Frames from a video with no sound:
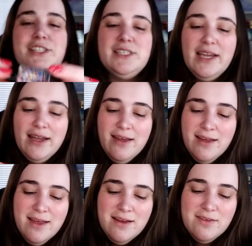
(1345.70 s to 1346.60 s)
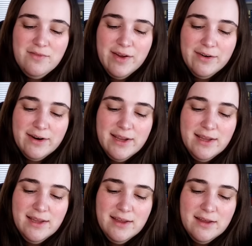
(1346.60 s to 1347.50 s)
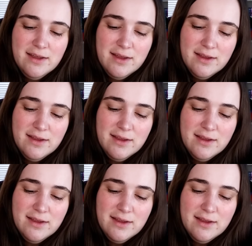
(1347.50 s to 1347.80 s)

just like very,